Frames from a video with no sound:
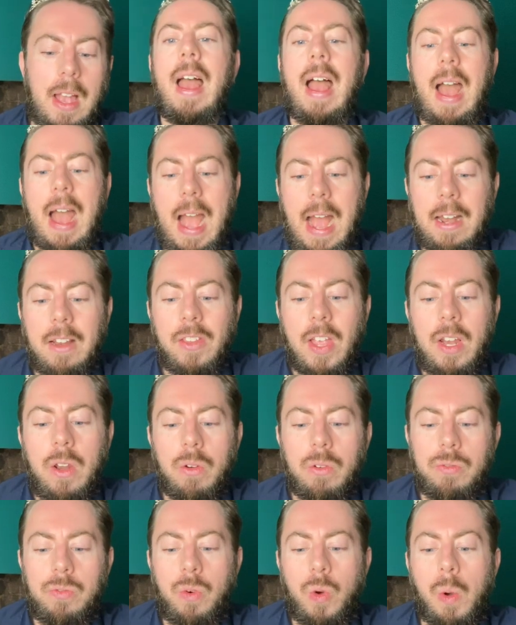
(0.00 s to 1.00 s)
And they look
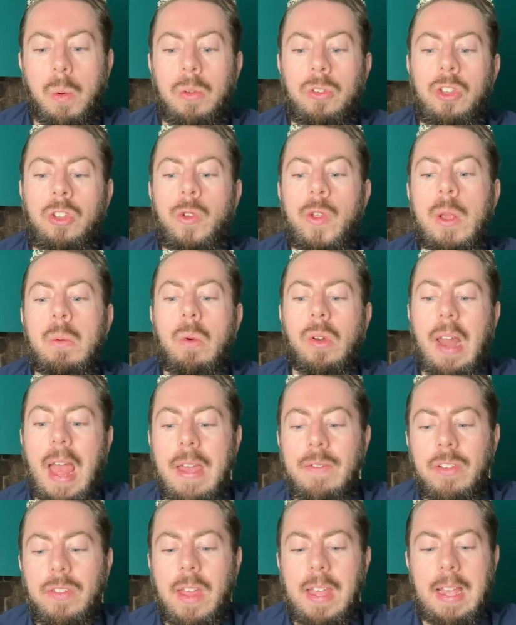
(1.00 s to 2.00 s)
forward to doing
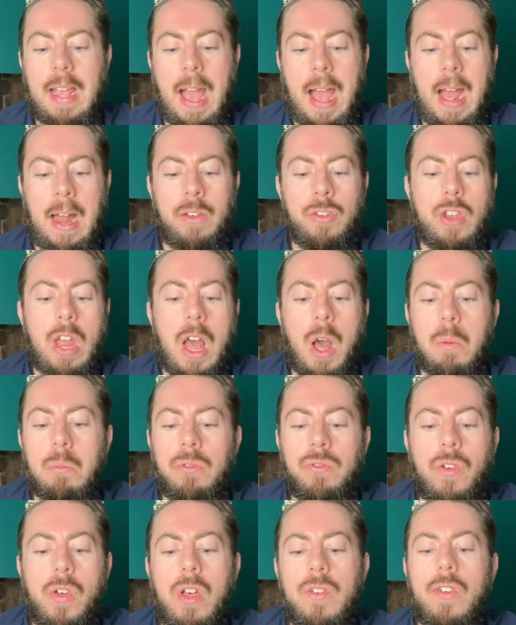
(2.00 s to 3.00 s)
whatever they can to help
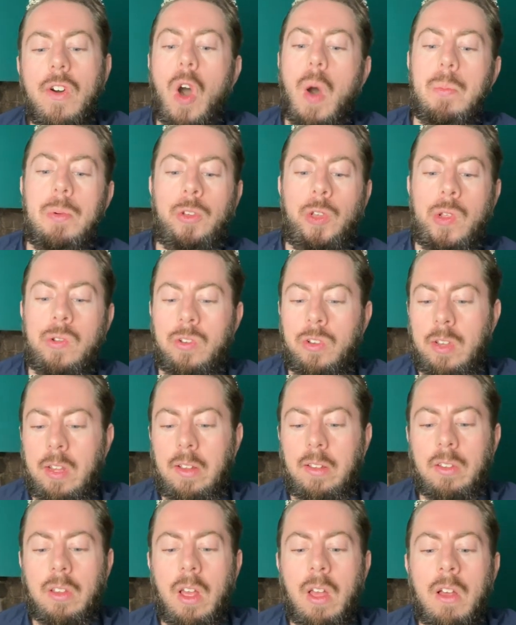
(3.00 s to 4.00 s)
further
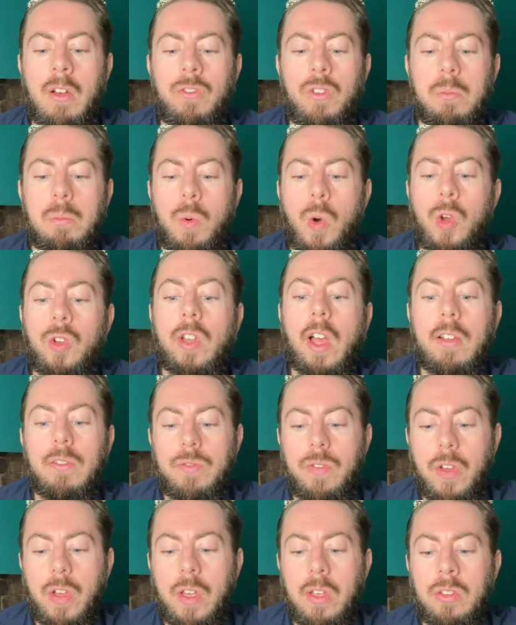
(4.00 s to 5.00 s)
opportunities for more
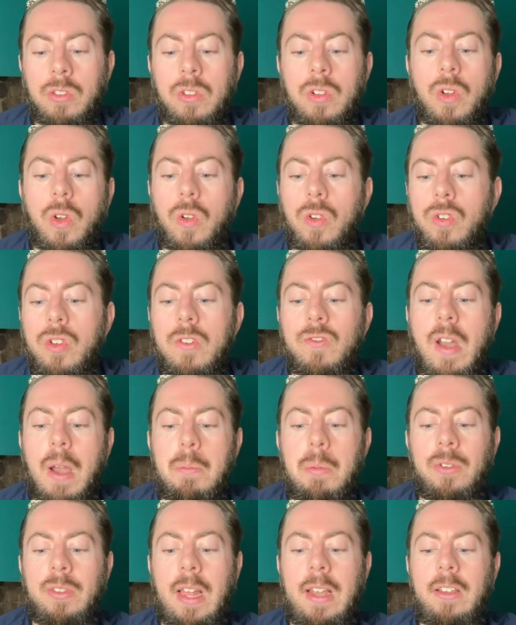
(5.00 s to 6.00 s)
diverse and
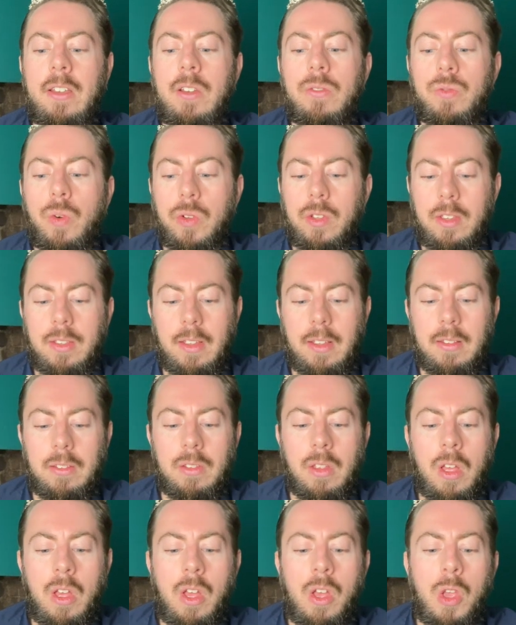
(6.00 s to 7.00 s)
underrepresented voices
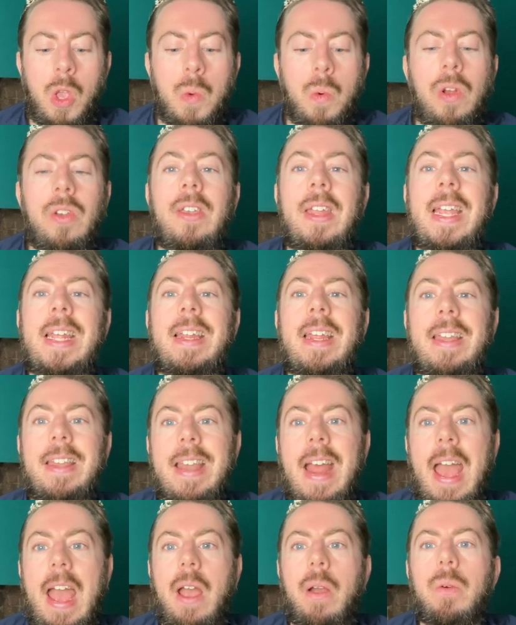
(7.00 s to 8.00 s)
who are needed
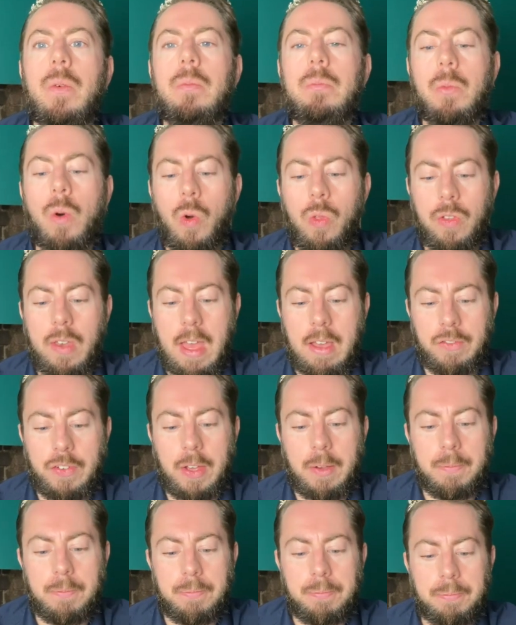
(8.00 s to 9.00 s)
now more than
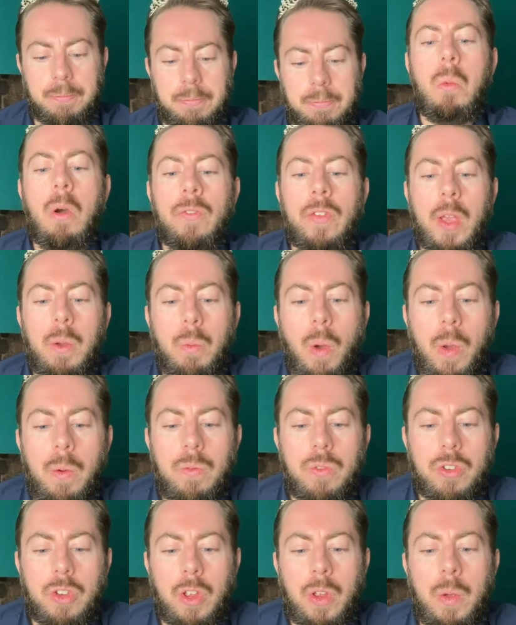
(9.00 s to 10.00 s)
ever. What they
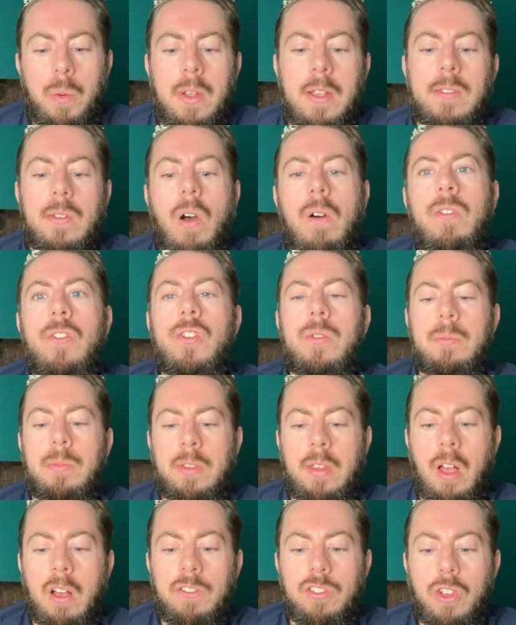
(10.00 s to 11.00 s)
won't do is offer
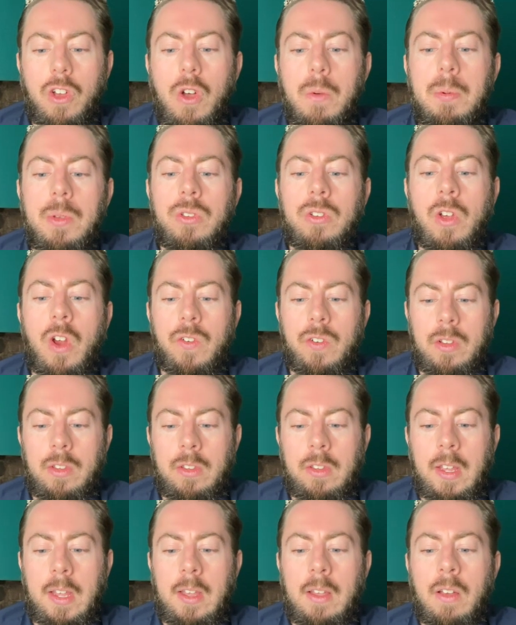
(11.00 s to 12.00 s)
themselves up as
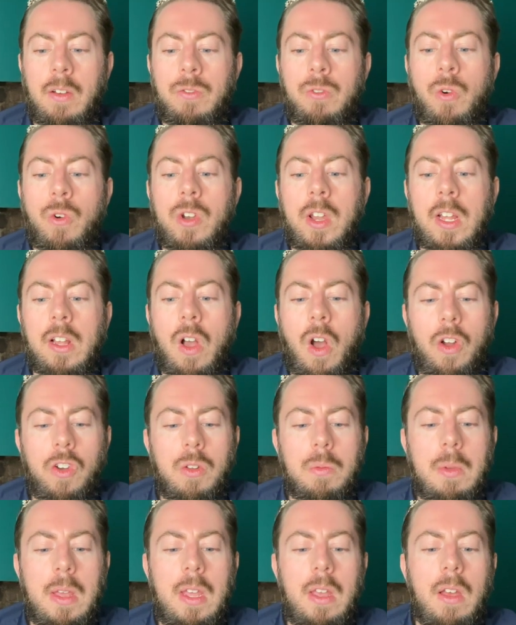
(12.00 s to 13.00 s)
currency for an
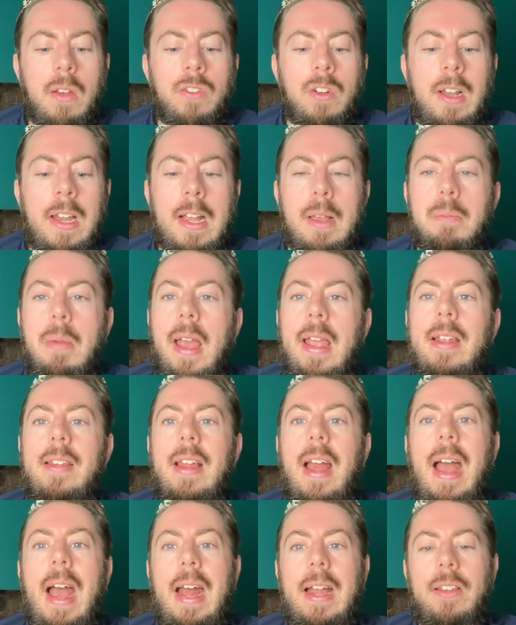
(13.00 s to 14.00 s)
economy of clickbait
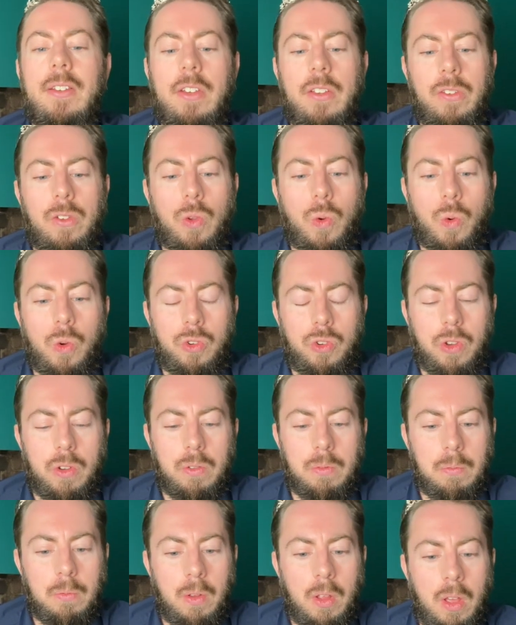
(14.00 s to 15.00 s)
and distortion.
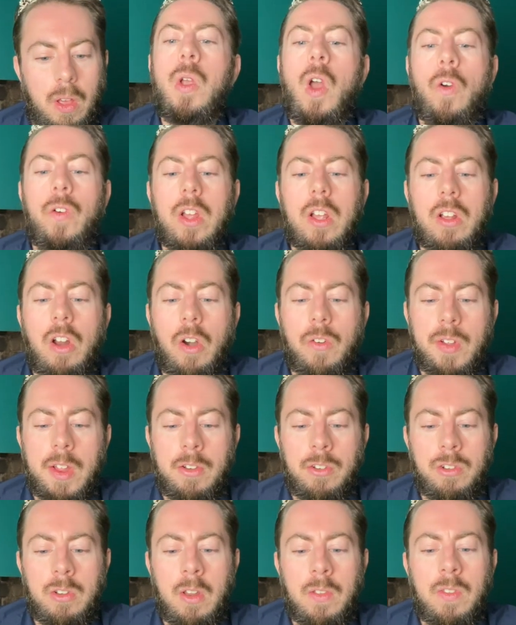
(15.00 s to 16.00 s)
We are
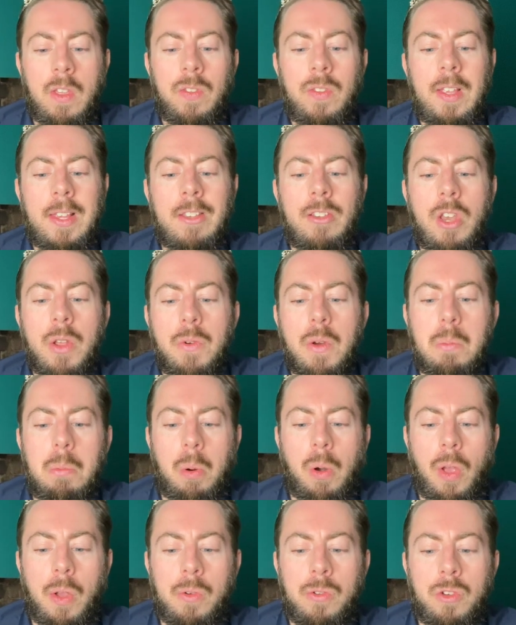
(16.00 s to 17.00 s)
encouraged that this new
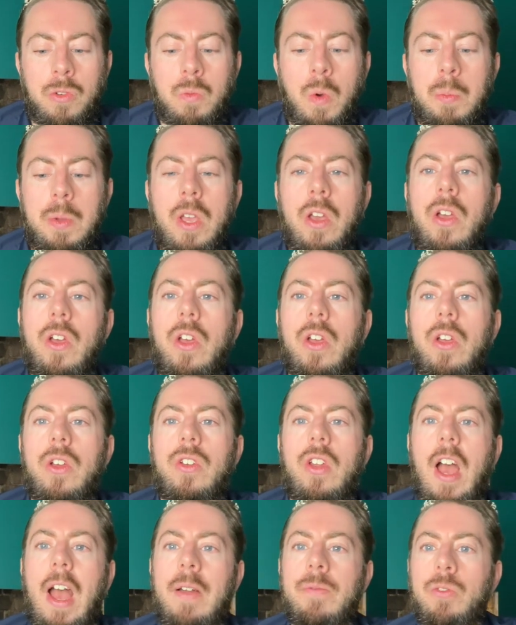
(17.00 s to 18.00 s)
approach will be
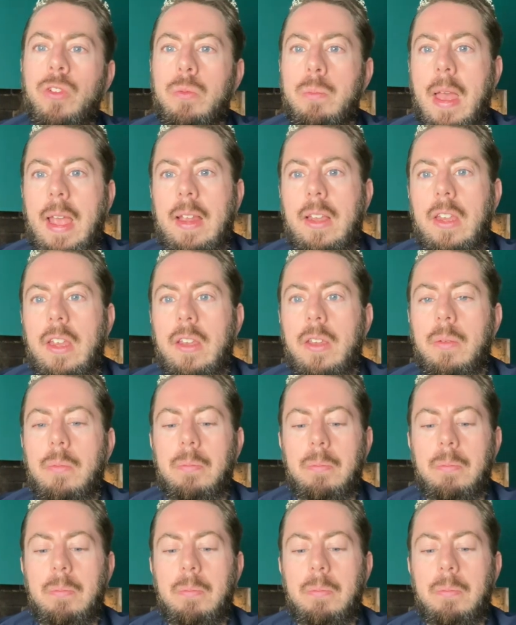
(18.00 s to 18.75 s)
heard and respected.